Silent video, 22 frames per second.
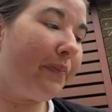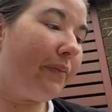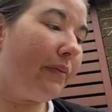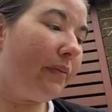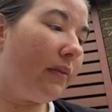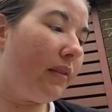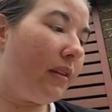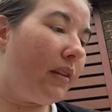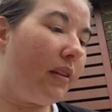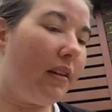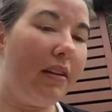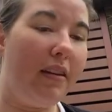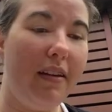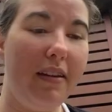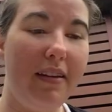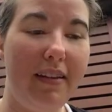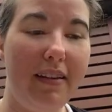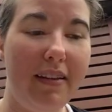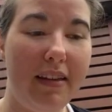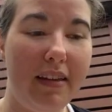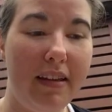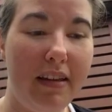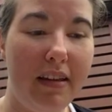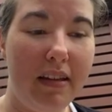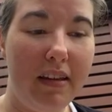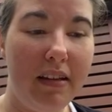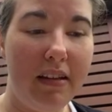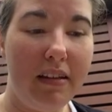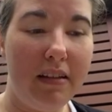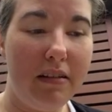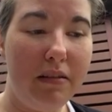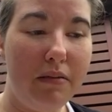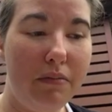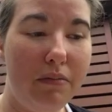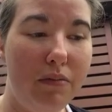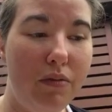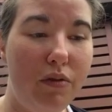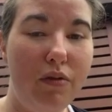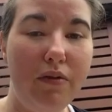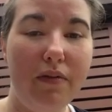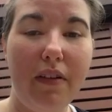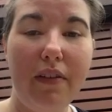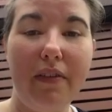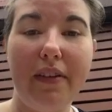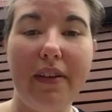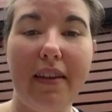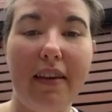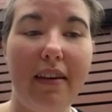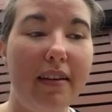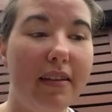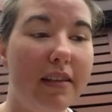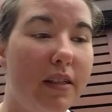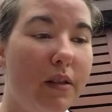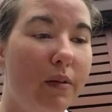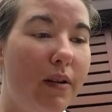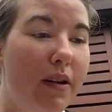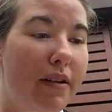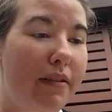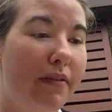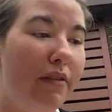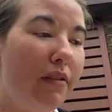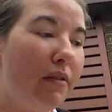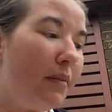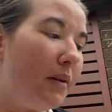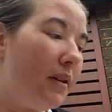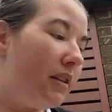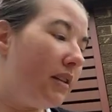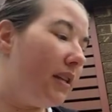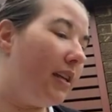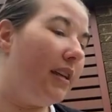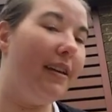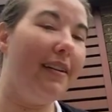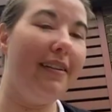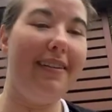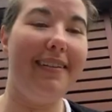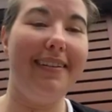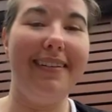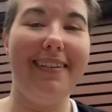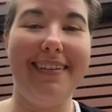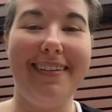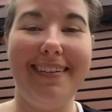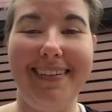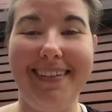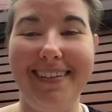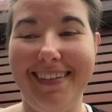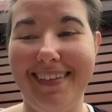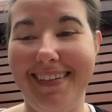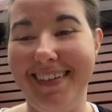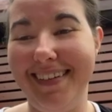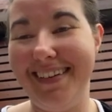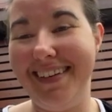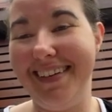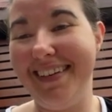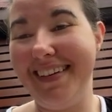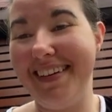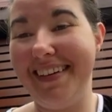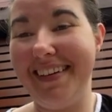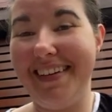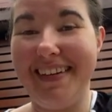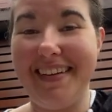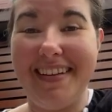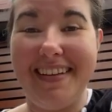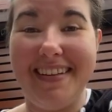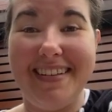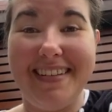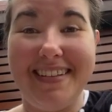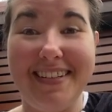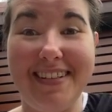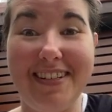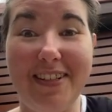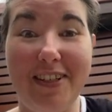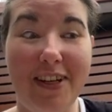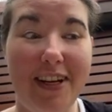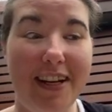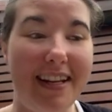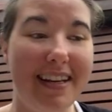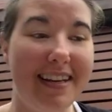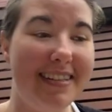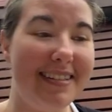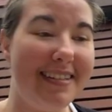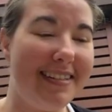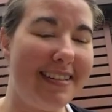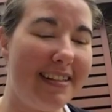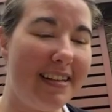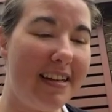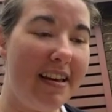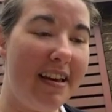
Move everything else away from it. Because genius.